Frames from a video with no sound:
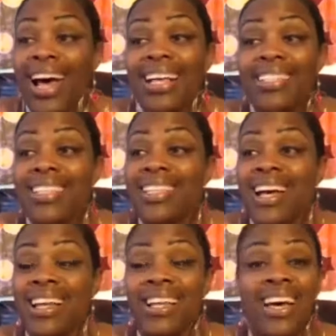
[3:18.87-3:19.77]
I just
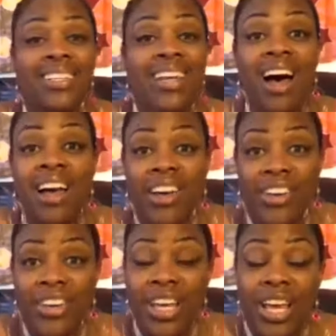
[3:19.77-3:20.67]
kind of got
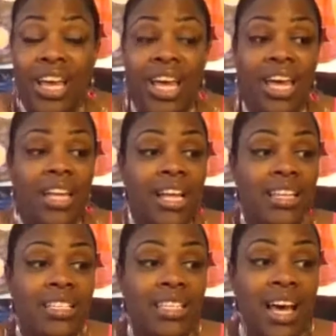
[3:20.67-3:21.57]
tired and
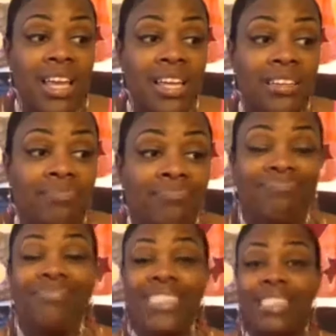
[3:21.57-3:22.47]
I decided
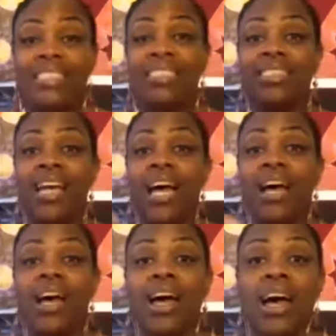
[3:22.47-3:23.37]

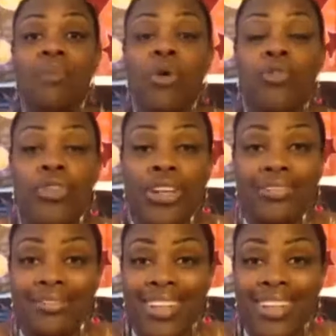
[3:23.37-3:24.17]
I'm over it.